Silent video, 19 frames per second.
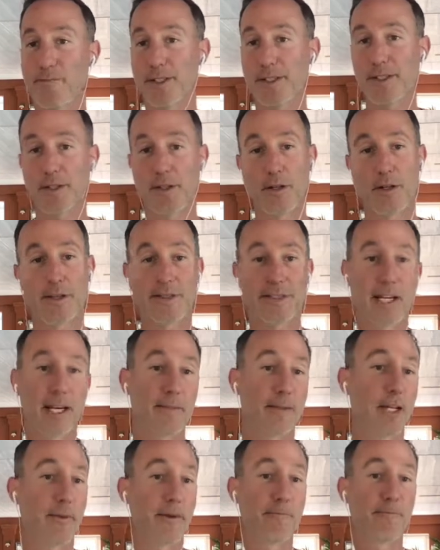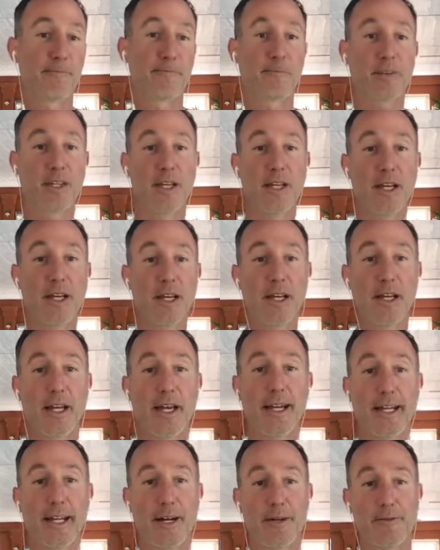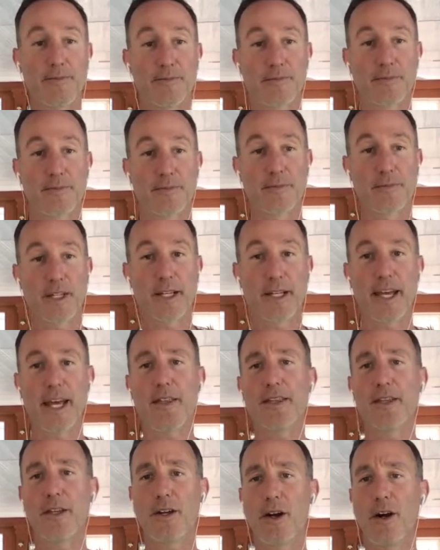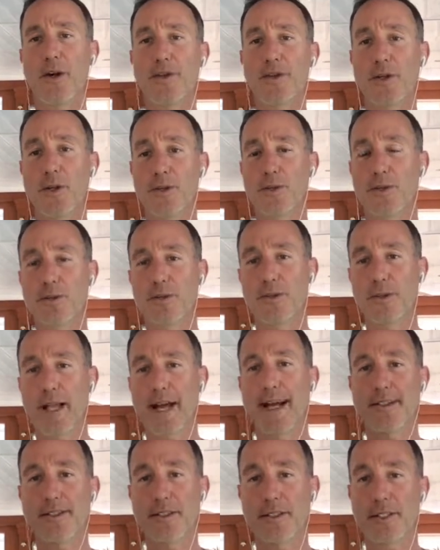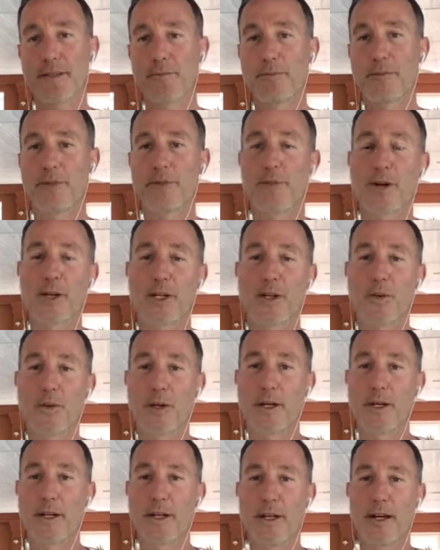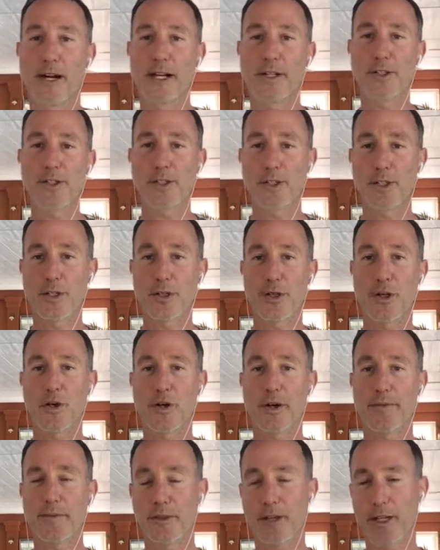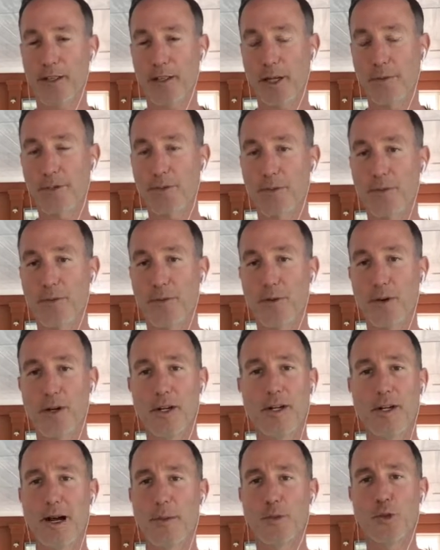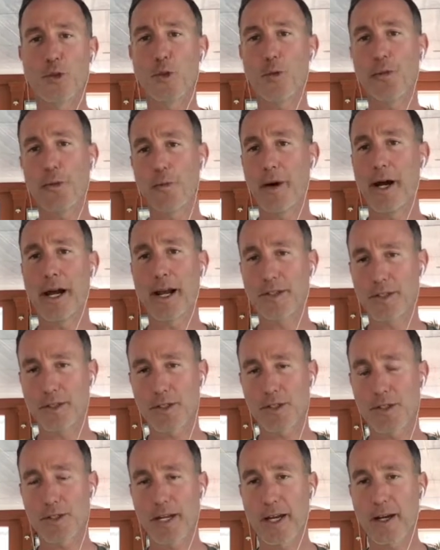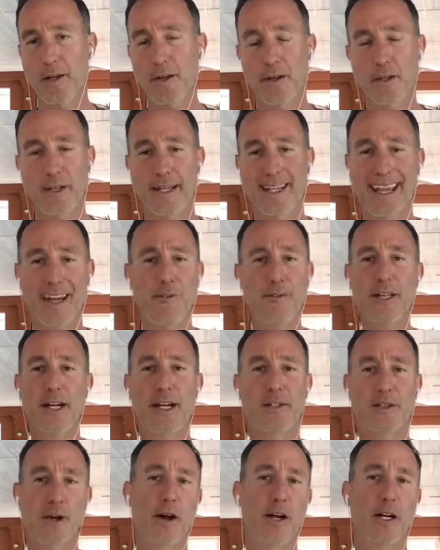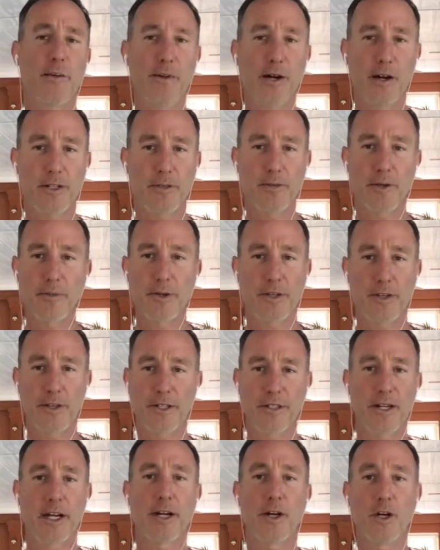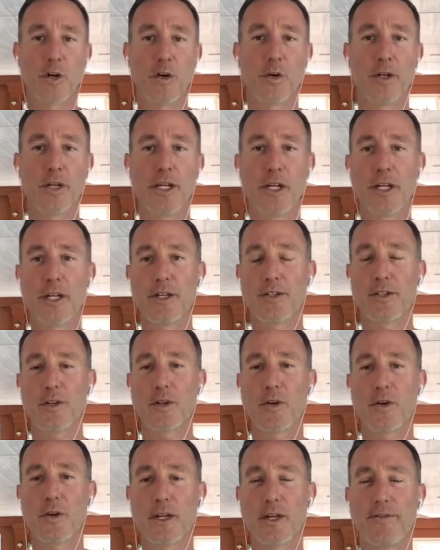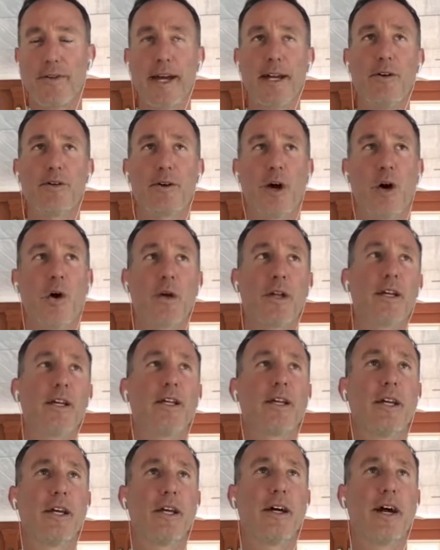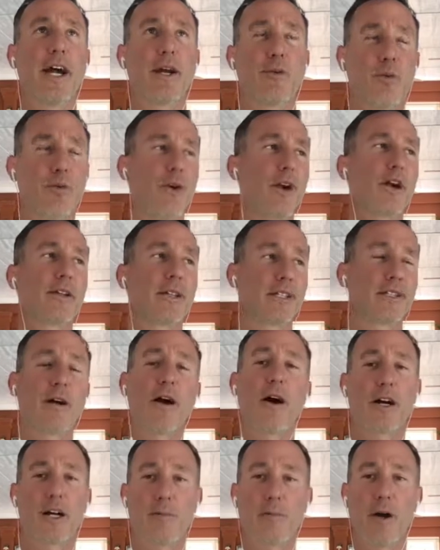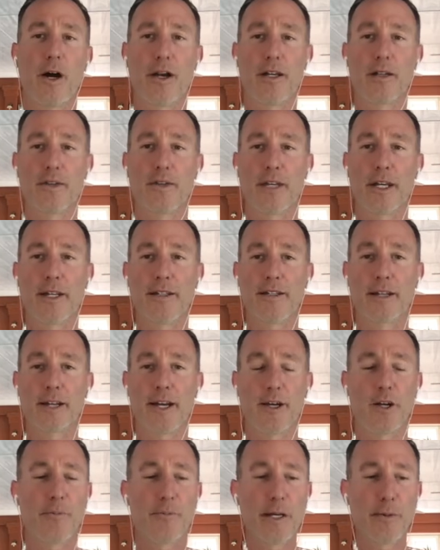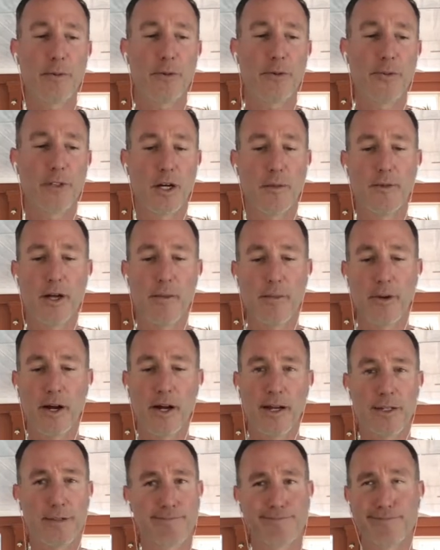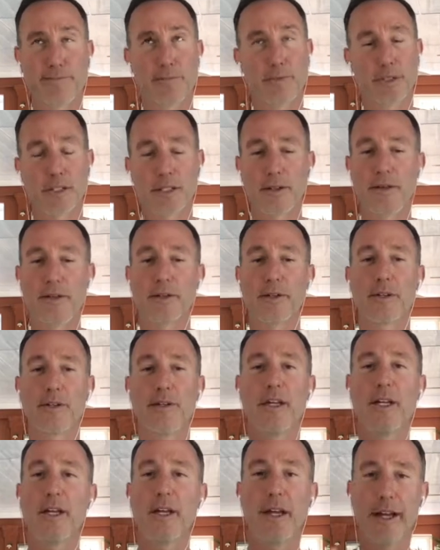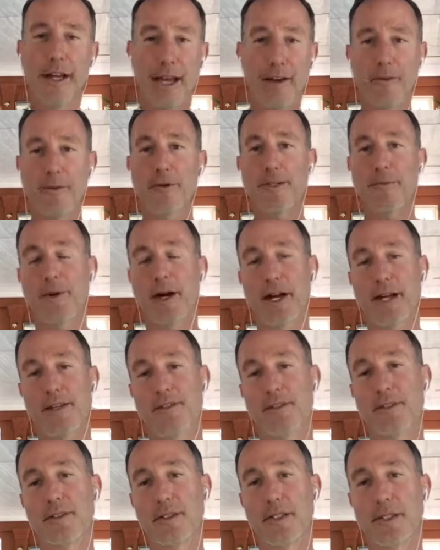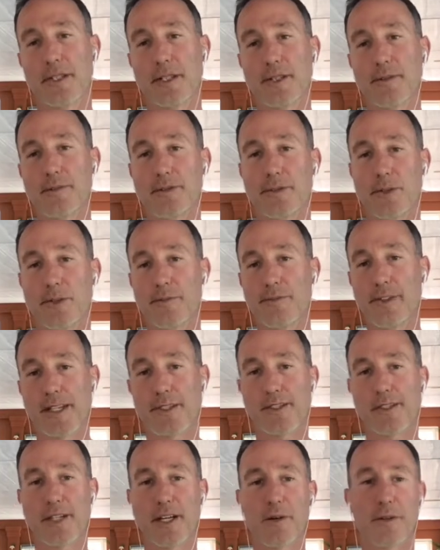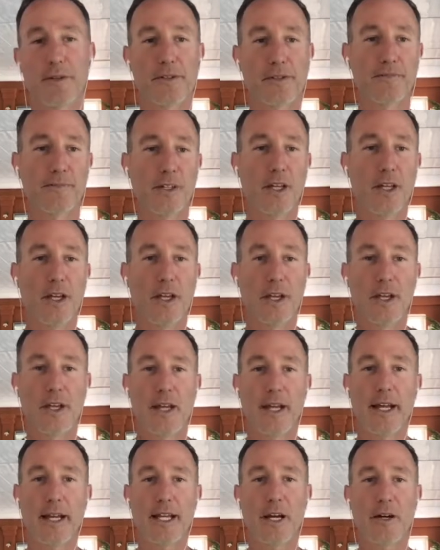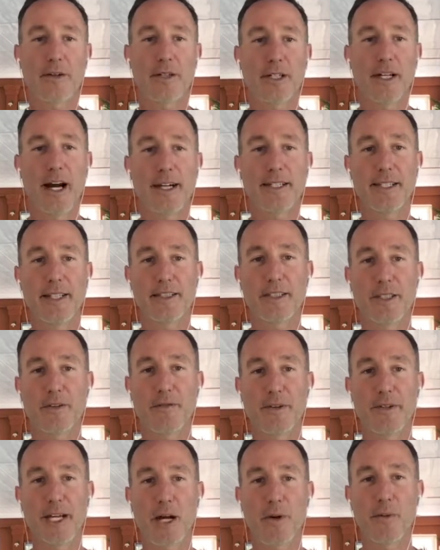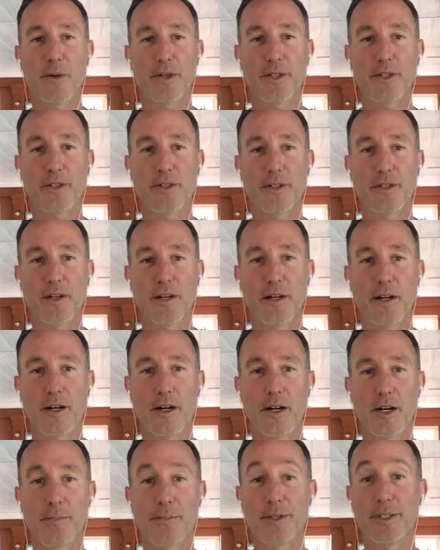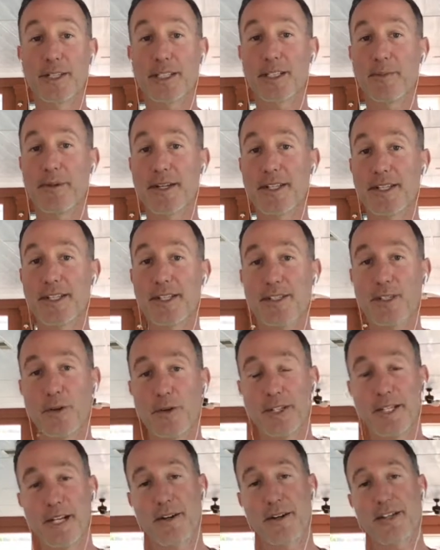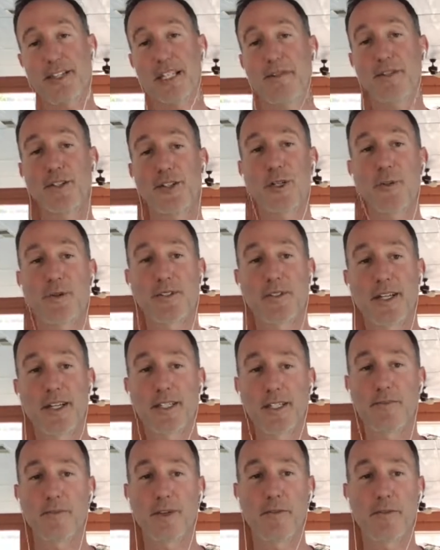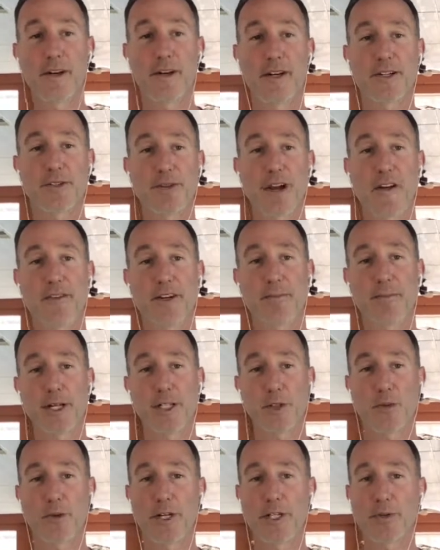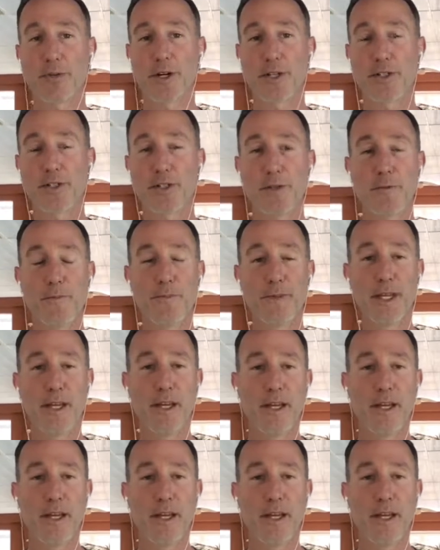This is a long time coming. Anyhow, and also, lastly, before I go on, just so you know, I talked about this before, I'm super biased in this channel. Like everything I talk about is pretty much things that I own. So if I don't own it, I rarely talk about it. And I know people will say, I'm not biased. Everybody's biased. So that's just how it is. Anyhow, content delivery networks are predicted by Cisco to carry 72% of internet traffic by 2022.